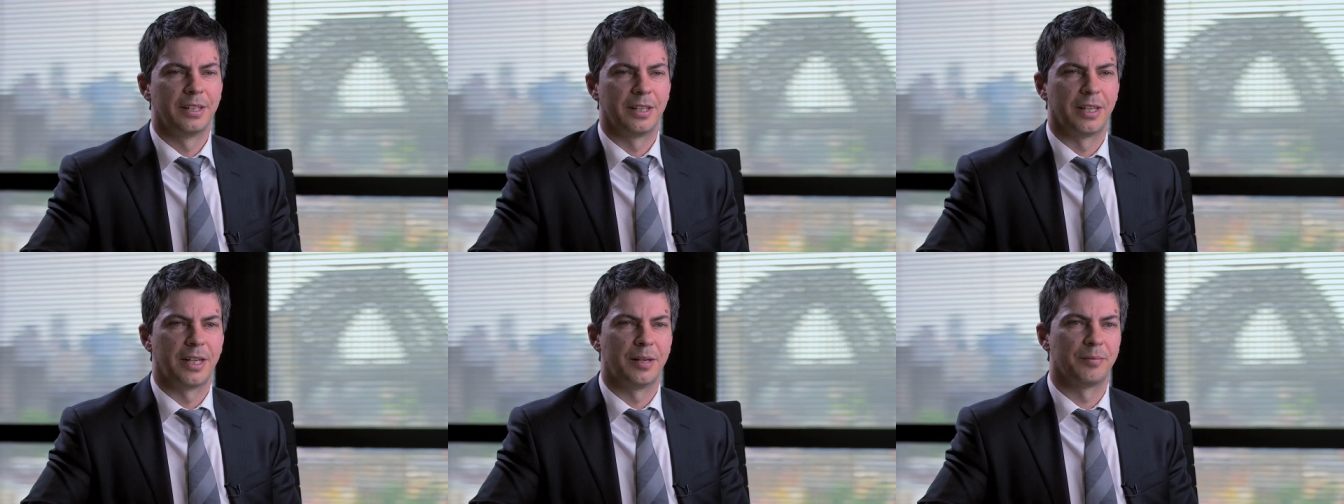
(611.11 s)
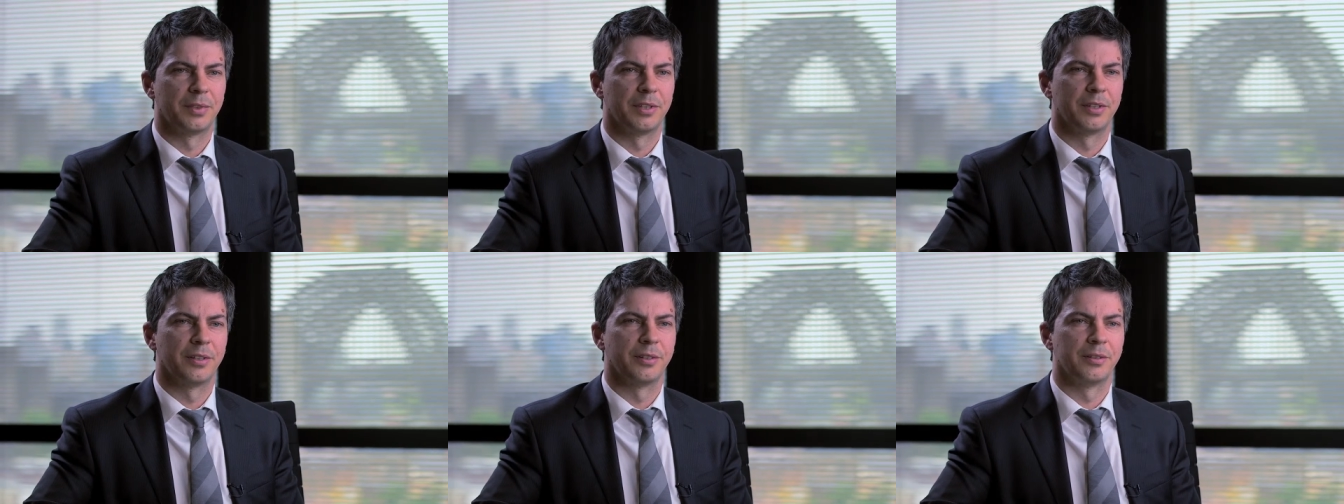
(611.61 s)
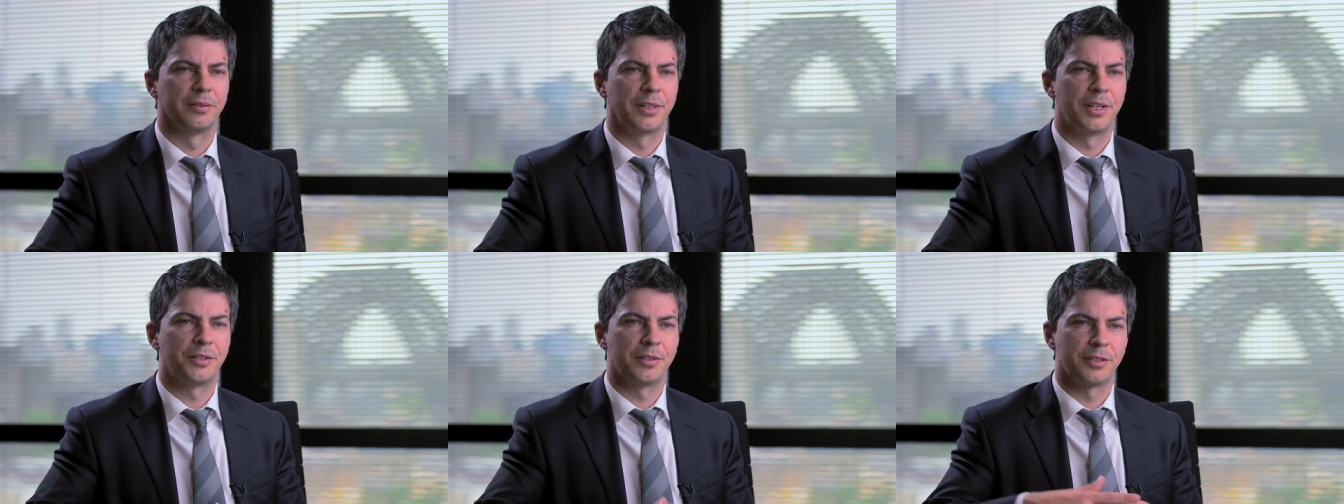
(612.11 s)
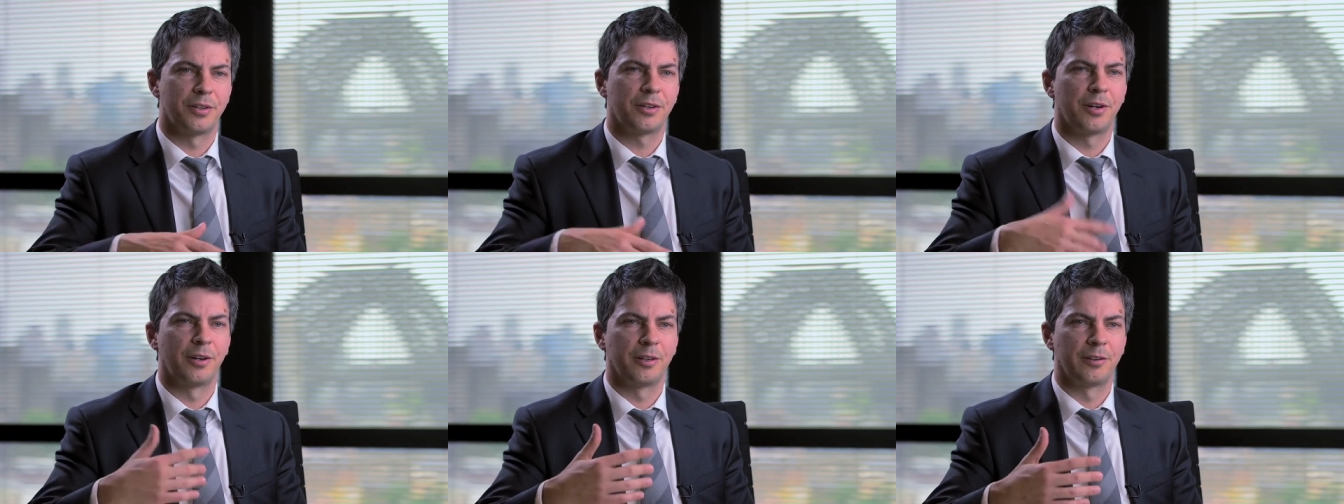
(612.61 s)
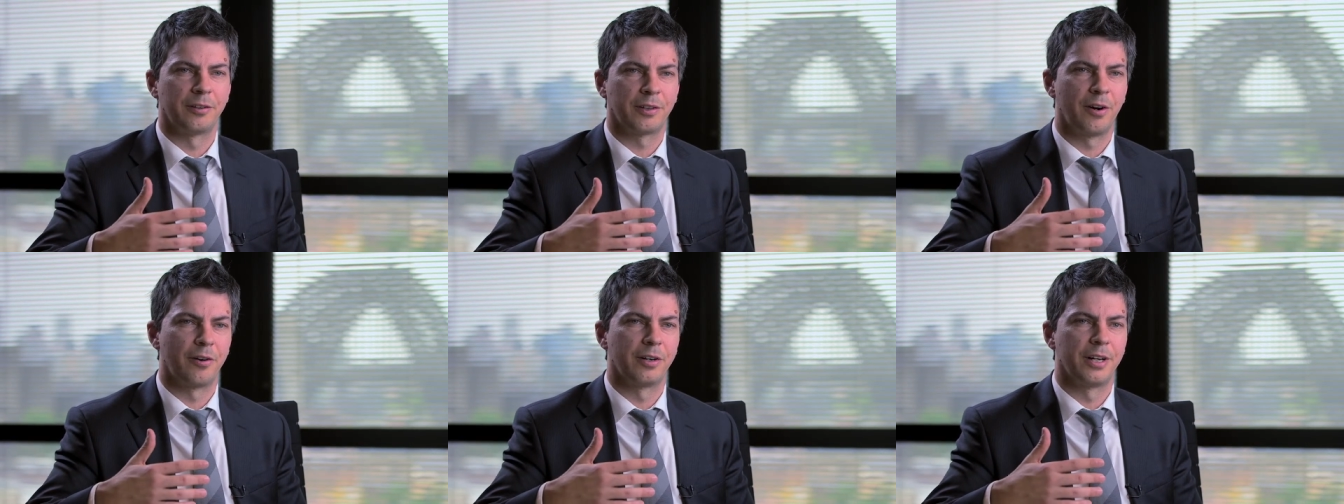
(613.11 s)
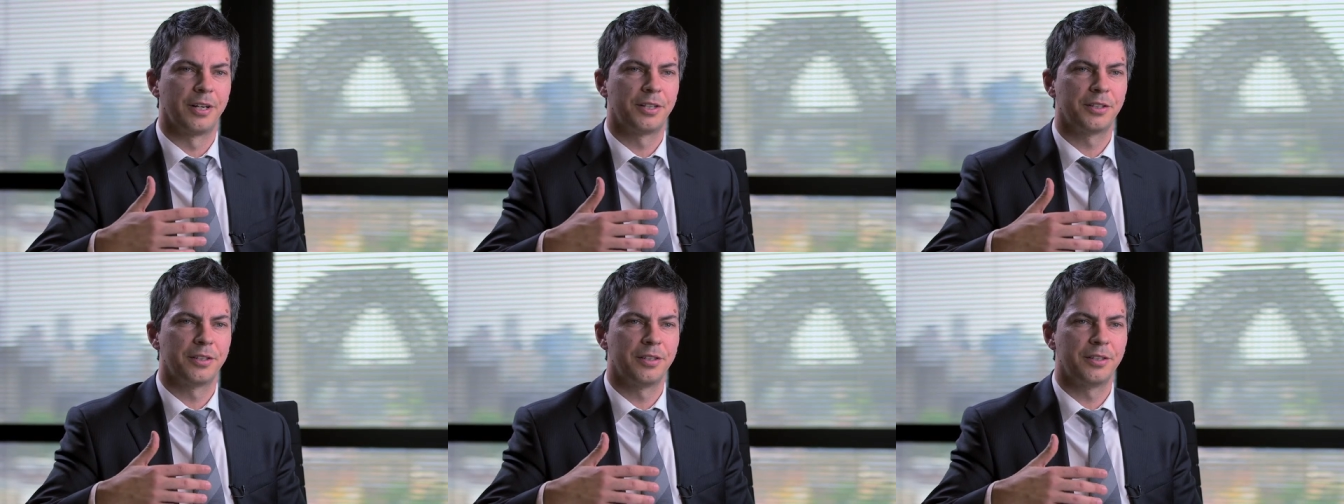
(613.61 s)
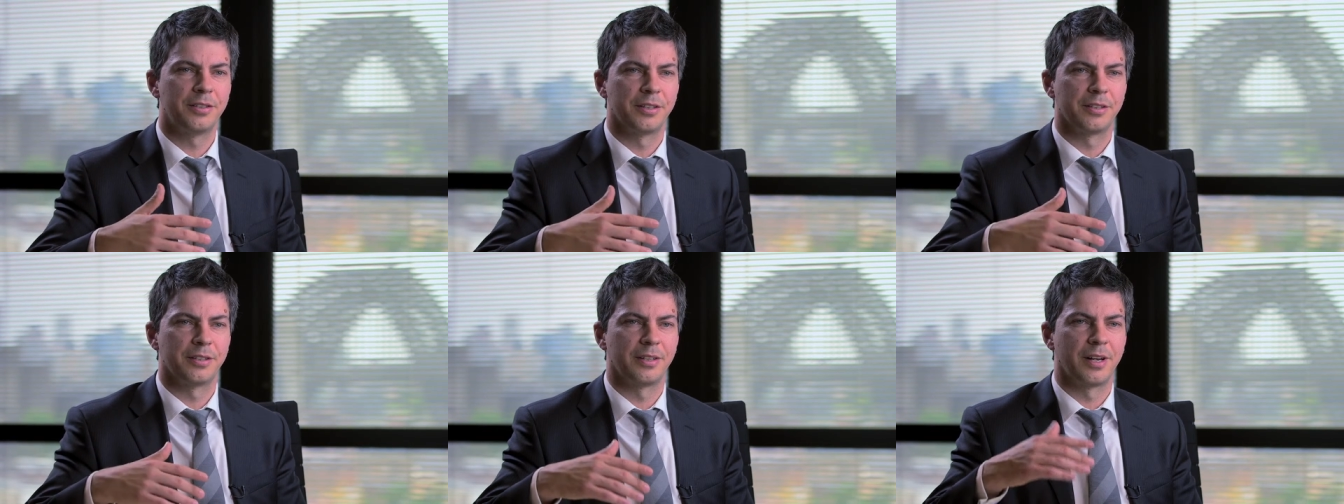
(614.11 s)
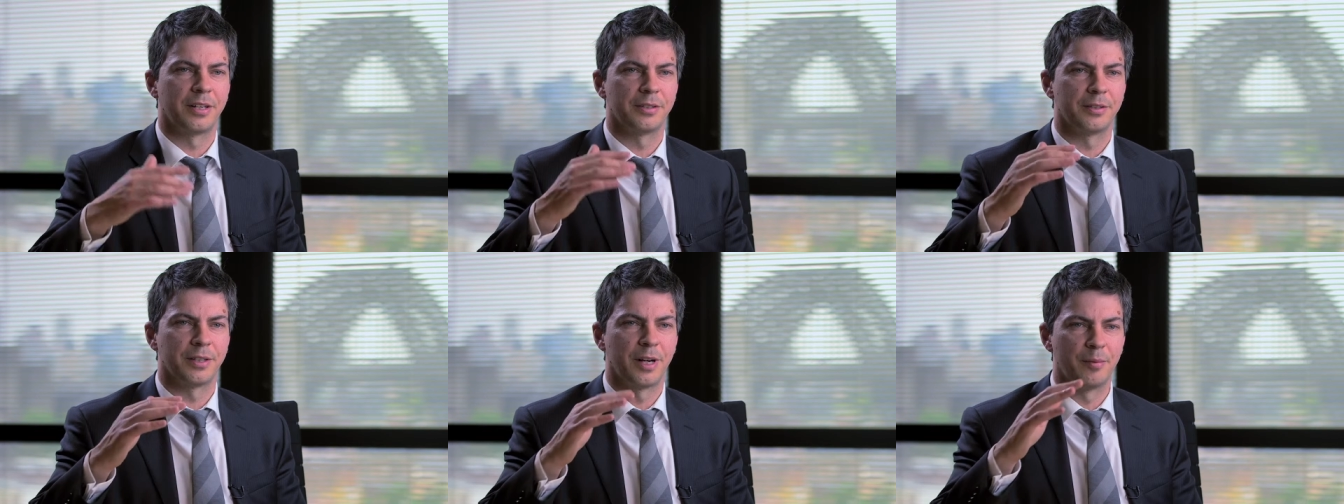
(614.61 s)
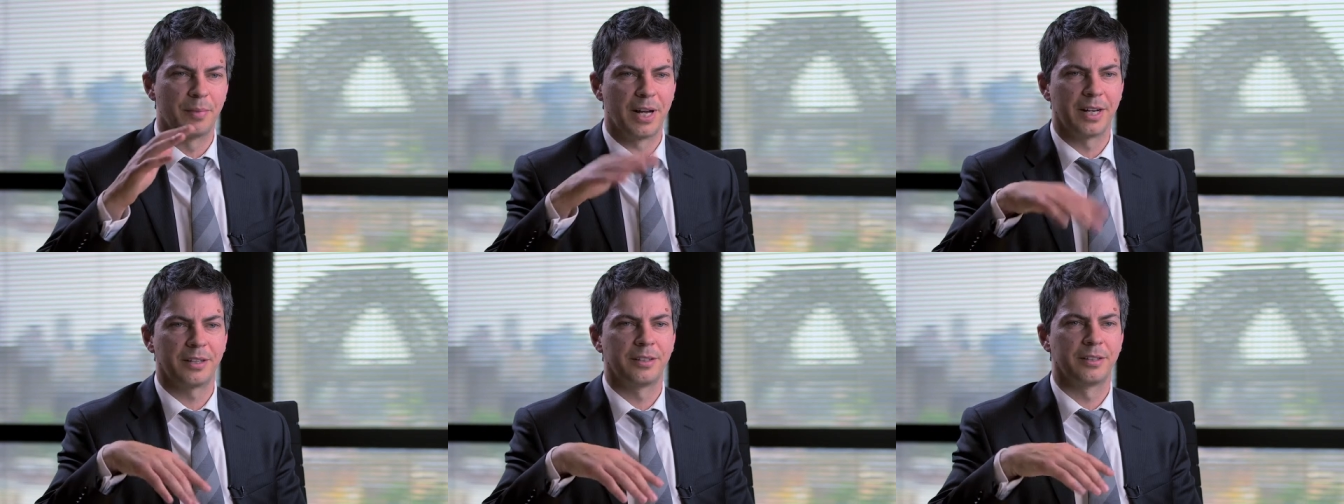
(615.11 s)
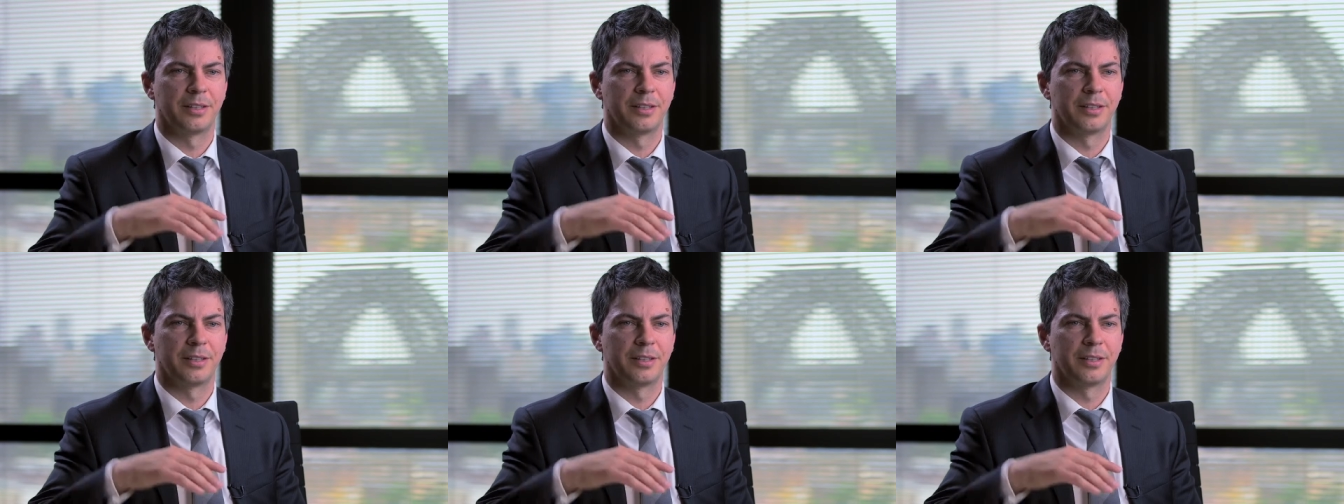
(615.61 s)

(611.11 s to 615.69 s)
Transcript: The intra-stock correlations are starting to come back